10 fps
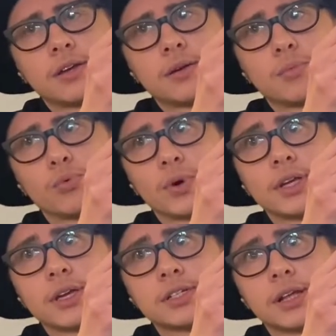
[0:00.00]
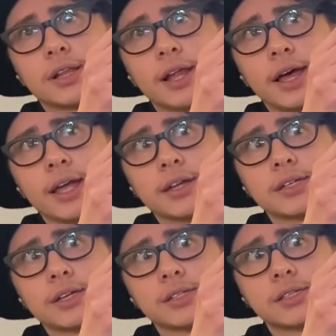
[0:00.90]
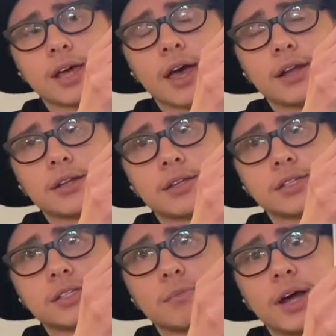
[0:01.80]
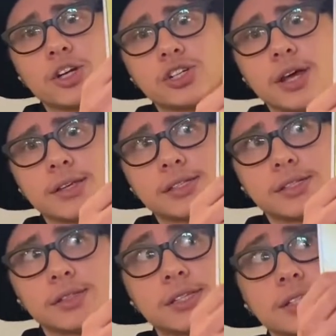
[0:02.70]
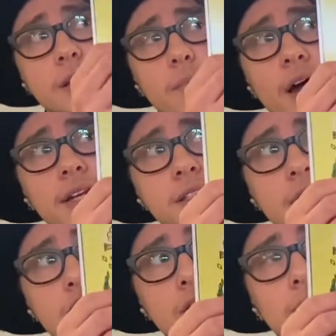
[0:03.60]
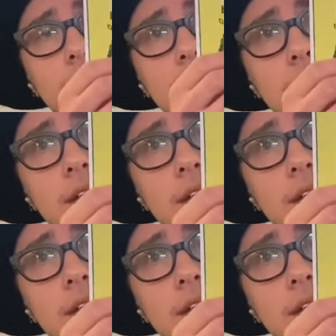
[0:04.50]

bringing to light, is that this is the mindset shift that needs